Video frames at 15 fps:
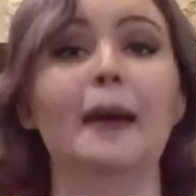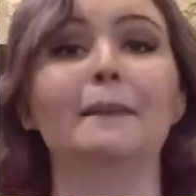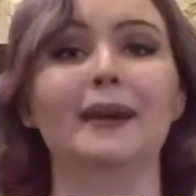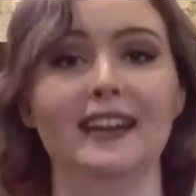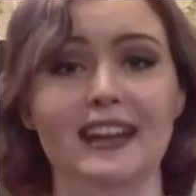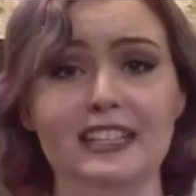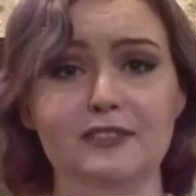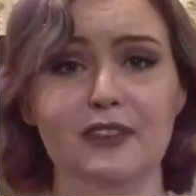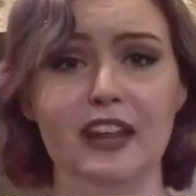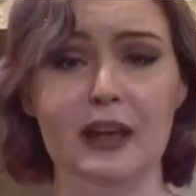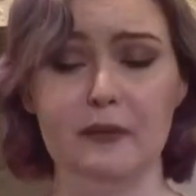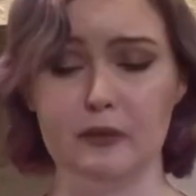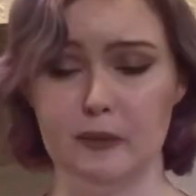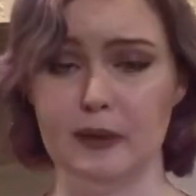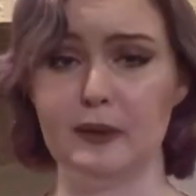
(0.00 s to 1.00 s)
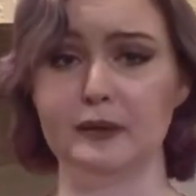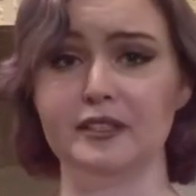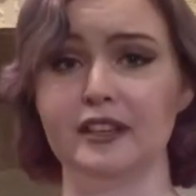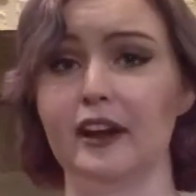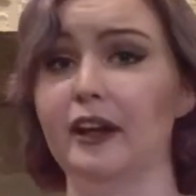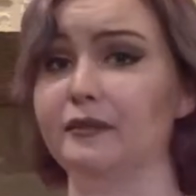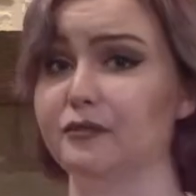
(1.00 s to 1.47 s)
My next video will be
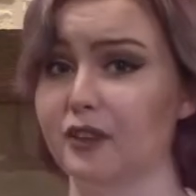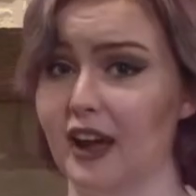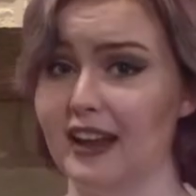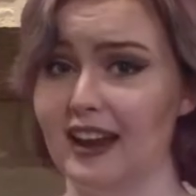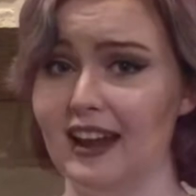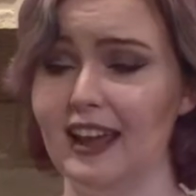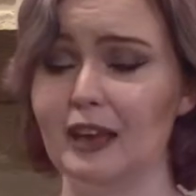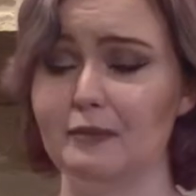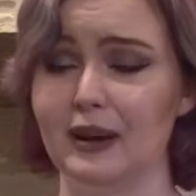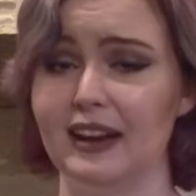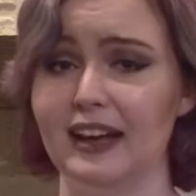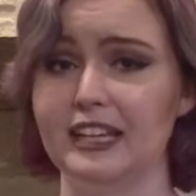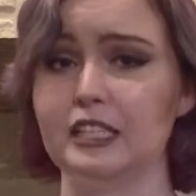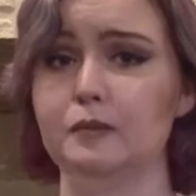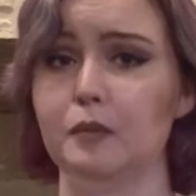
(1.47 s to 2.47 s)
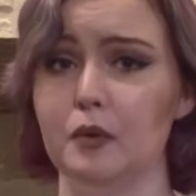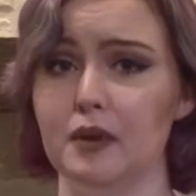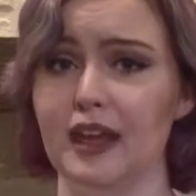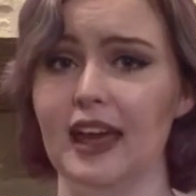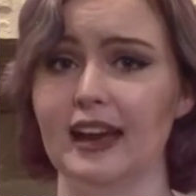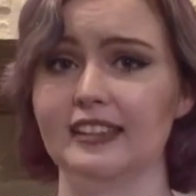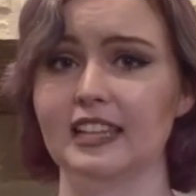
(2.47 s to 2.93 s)
posted on Friday, and my next
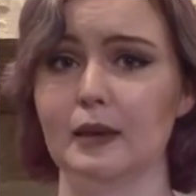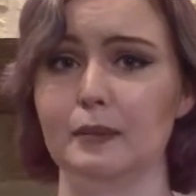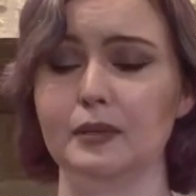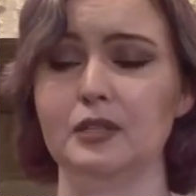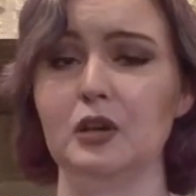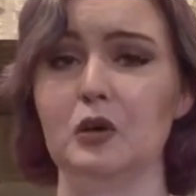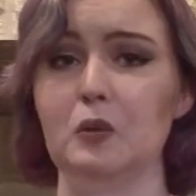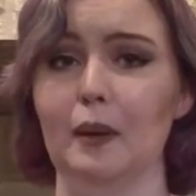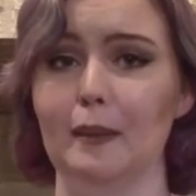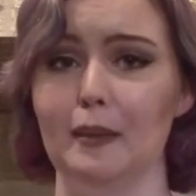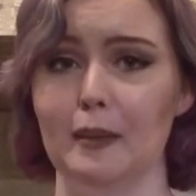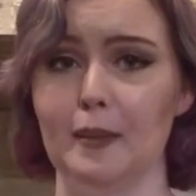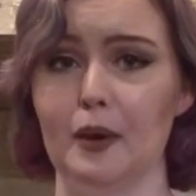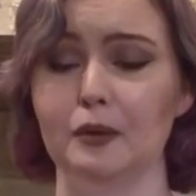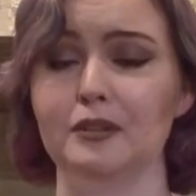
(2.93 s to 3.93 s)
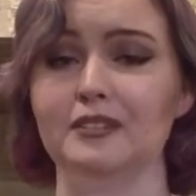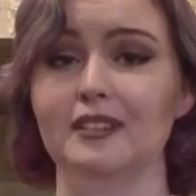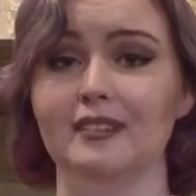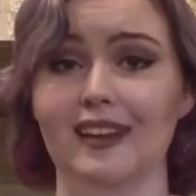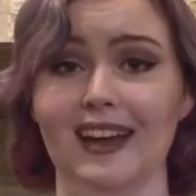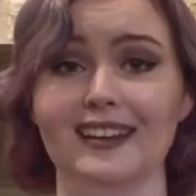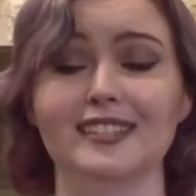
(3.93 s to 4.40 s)
Spoonie Hacks episode will be
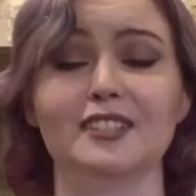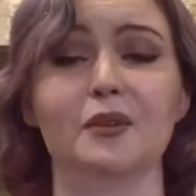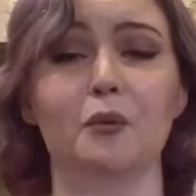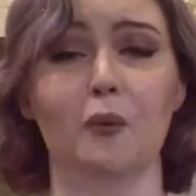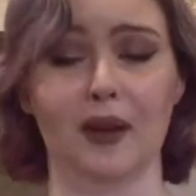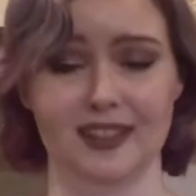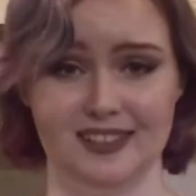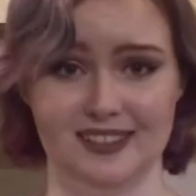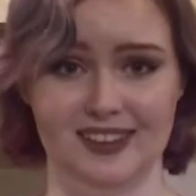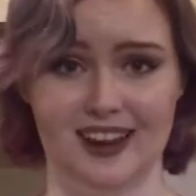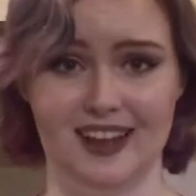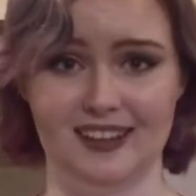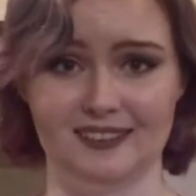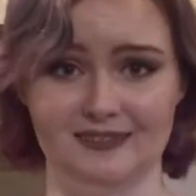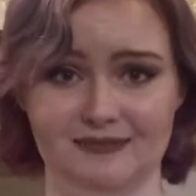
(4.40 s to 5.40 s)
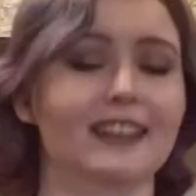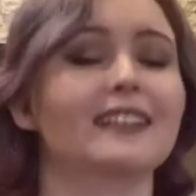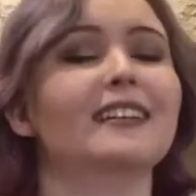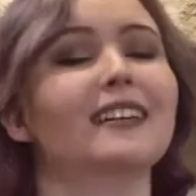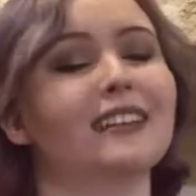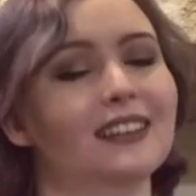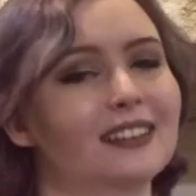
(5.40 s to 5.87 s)
posted next Wednesday.
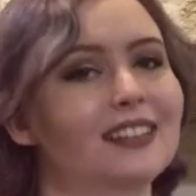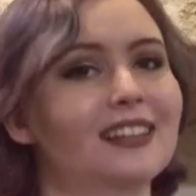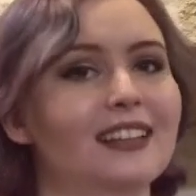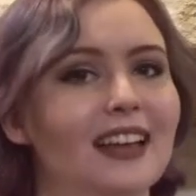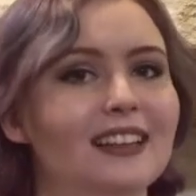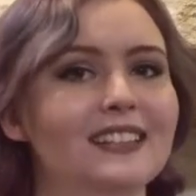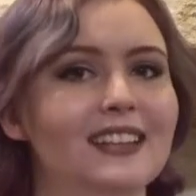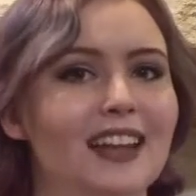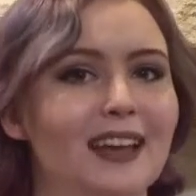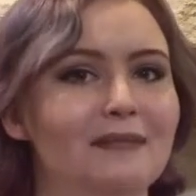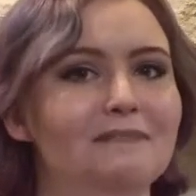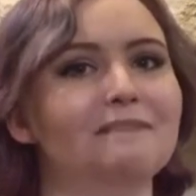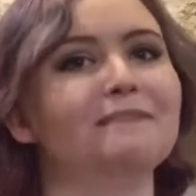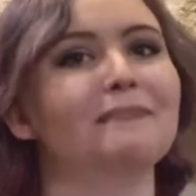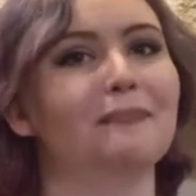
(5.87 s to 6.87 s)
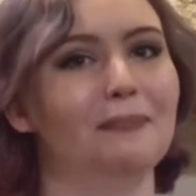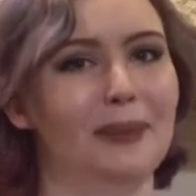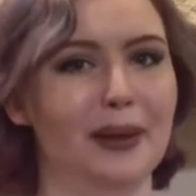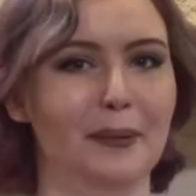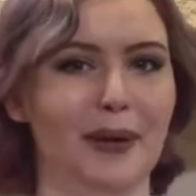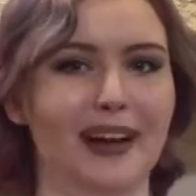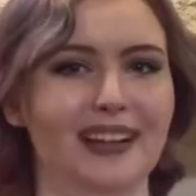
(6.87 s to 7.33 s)
And until next time,
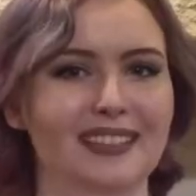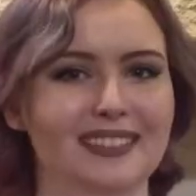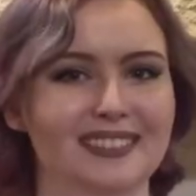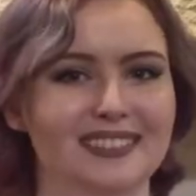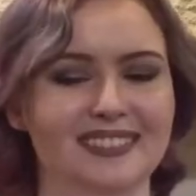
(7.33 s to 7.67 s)
be well.